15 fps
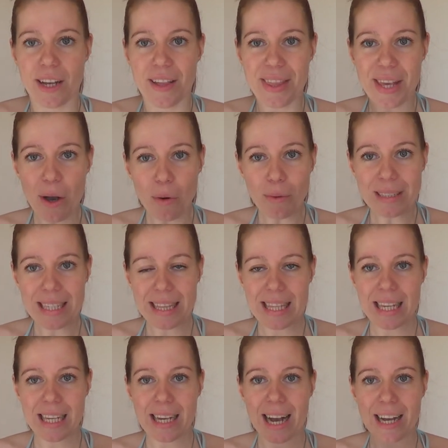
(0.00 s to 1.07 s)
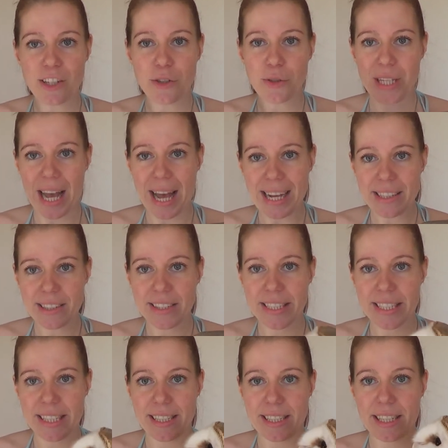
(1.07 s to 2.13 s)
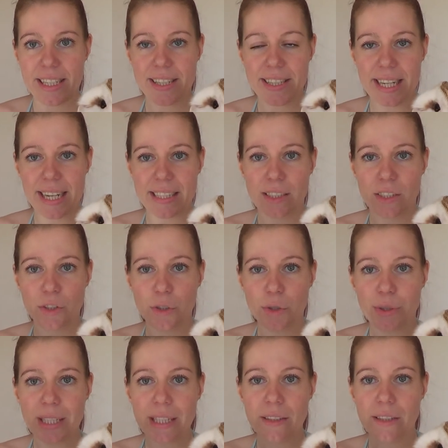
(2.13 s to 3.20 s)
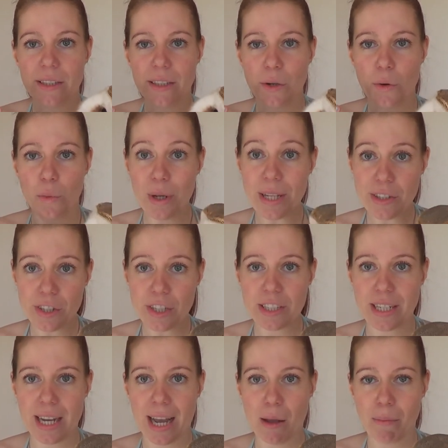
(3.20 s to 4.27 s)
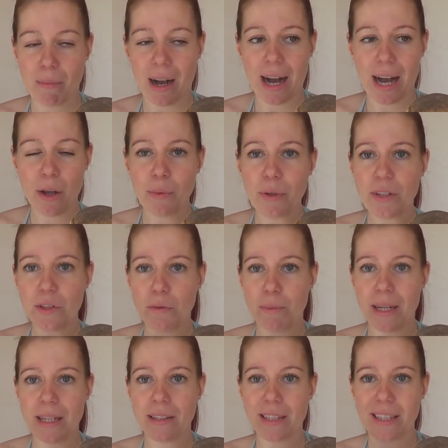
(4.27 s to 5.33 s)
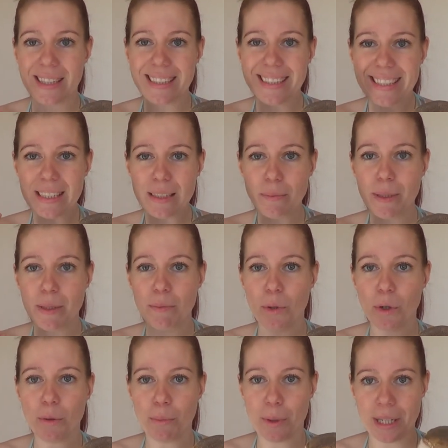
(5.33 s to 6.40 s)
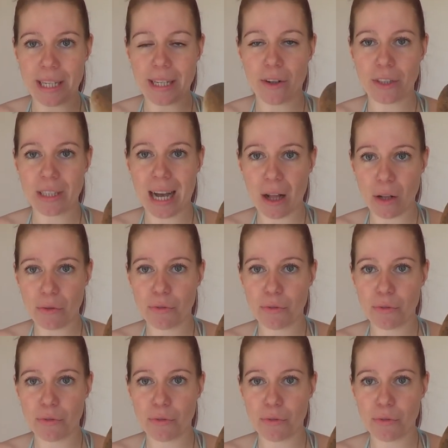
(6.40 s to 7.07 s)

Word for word: The only thing I should add to this is that during the winter time I will spend a little bit more money on owl